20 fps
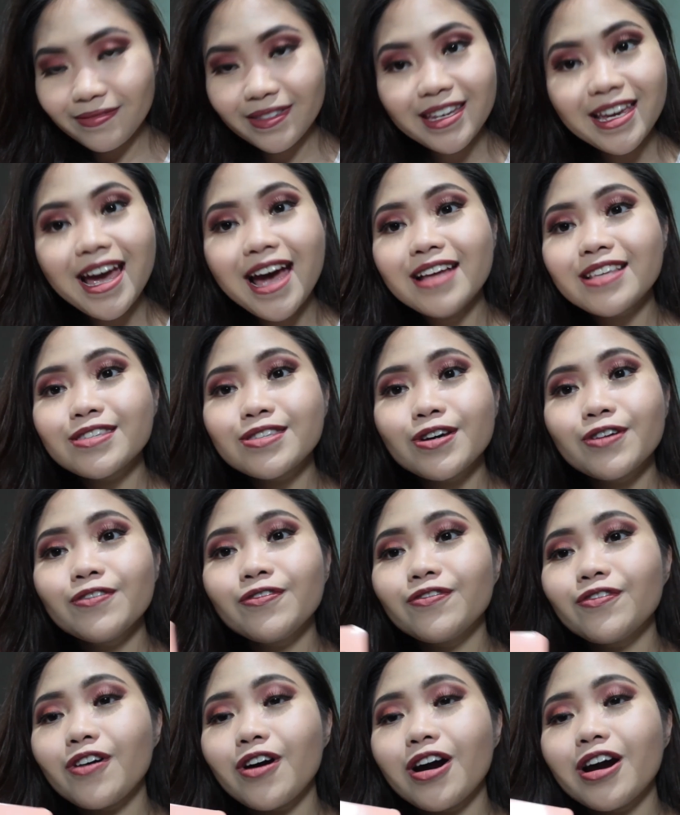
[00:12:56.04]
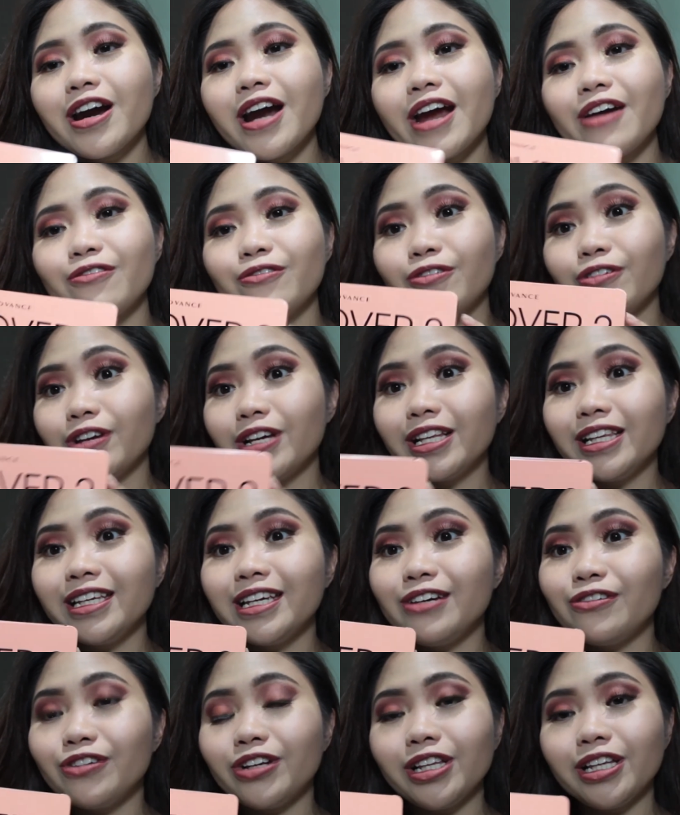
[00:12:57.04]
yeah, so far I
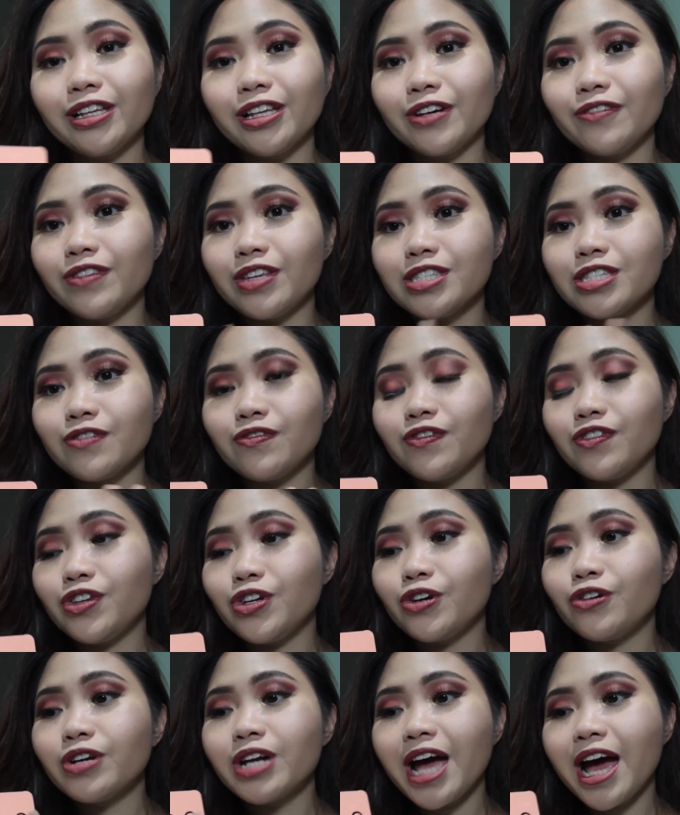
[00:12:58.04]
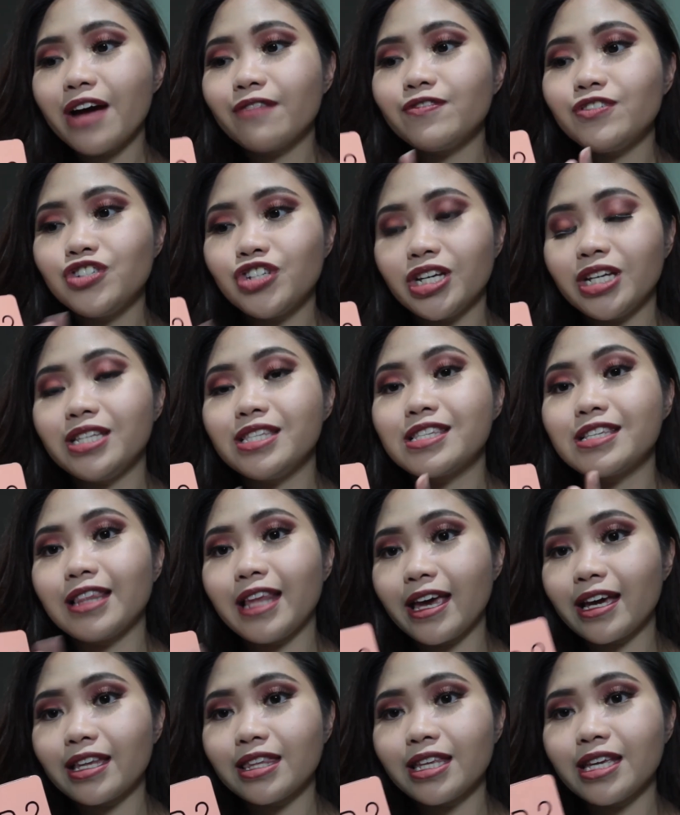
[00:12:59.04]
really love this. If you don't have shades
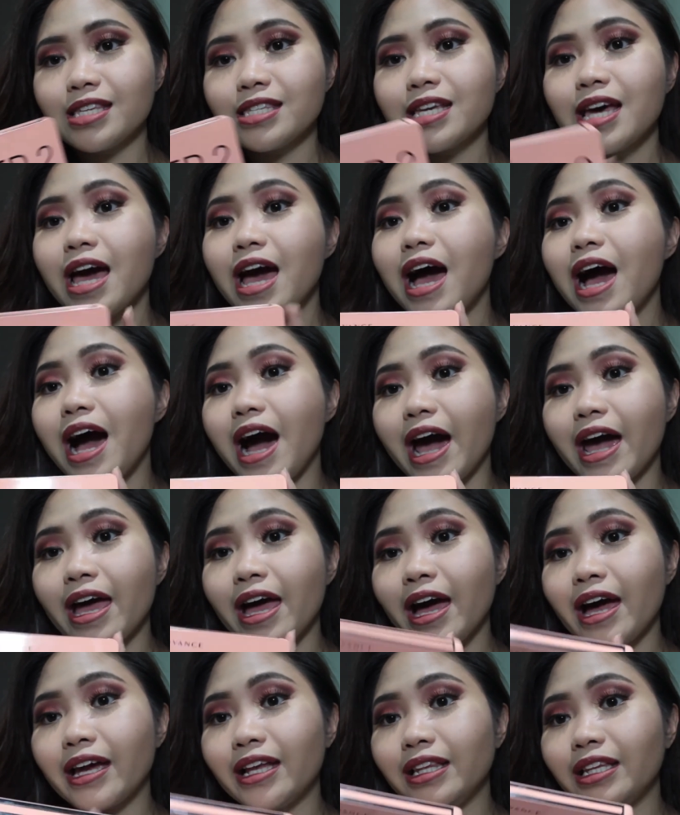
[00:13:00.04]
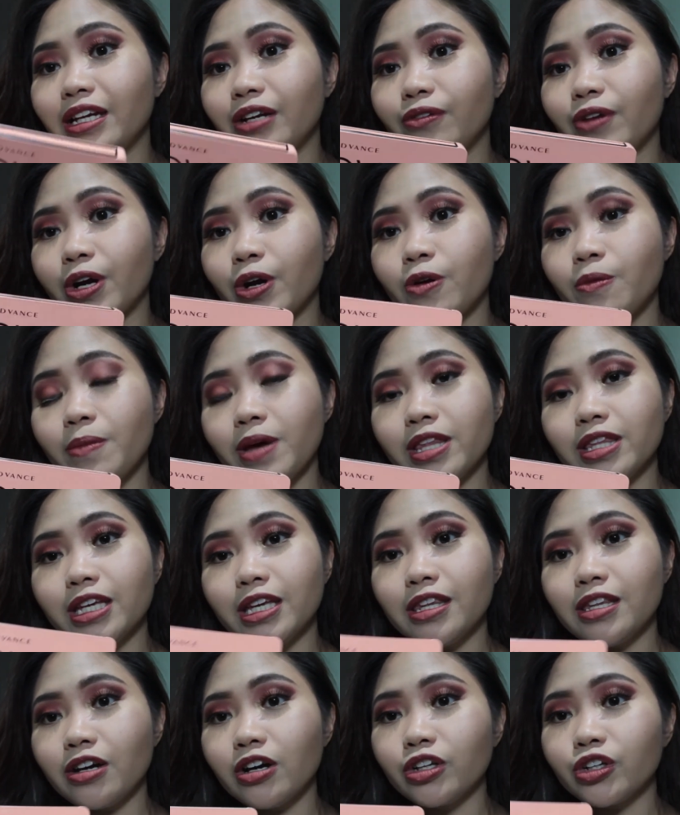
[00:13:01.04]
like this, I highly recommend
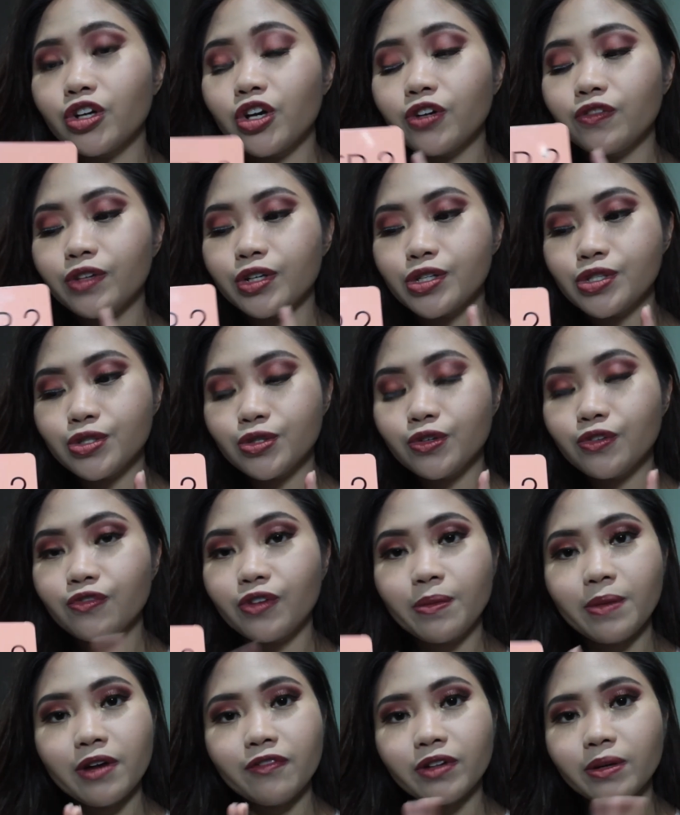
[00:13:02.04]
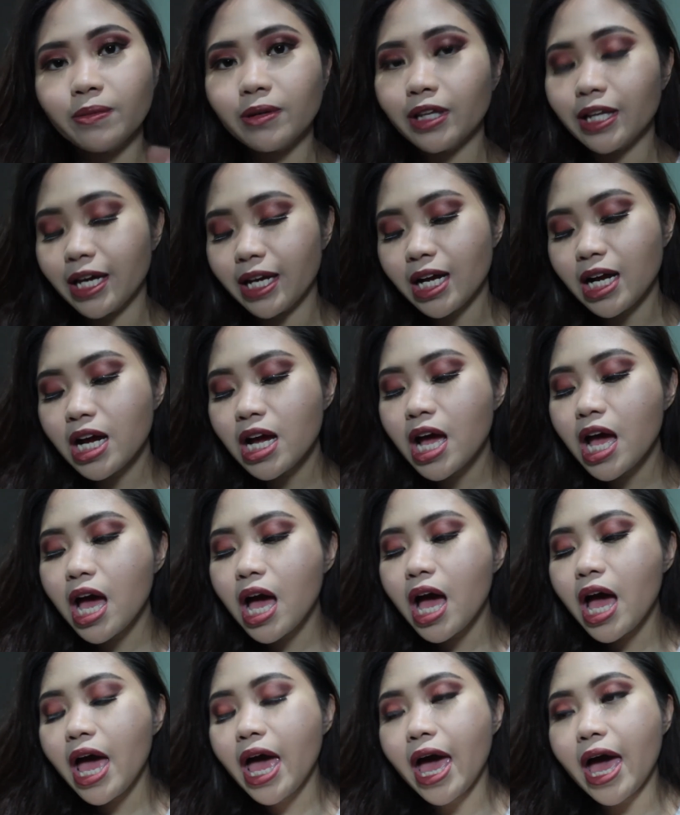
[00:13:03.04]
the Uncover 2 from Bilena.
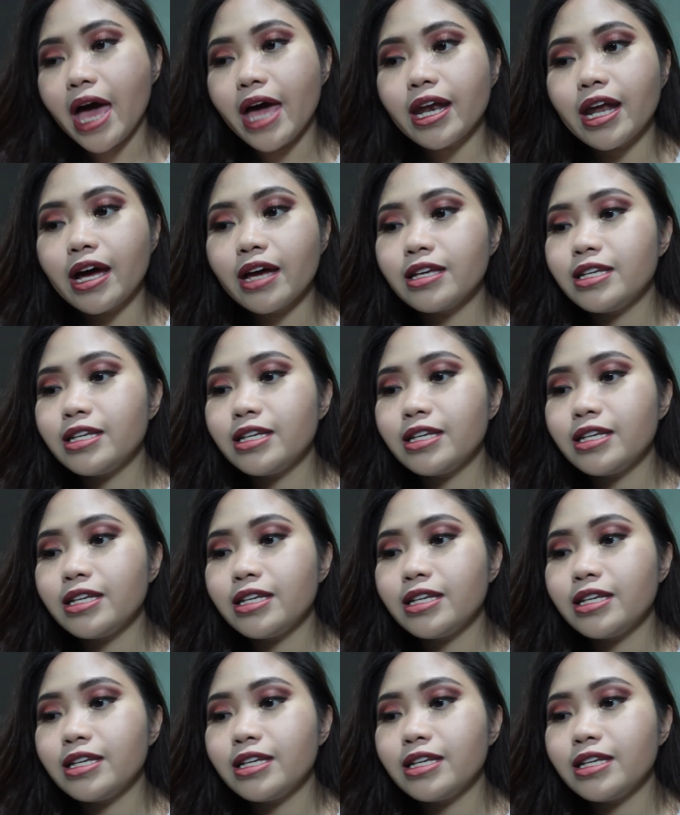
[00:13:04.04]
And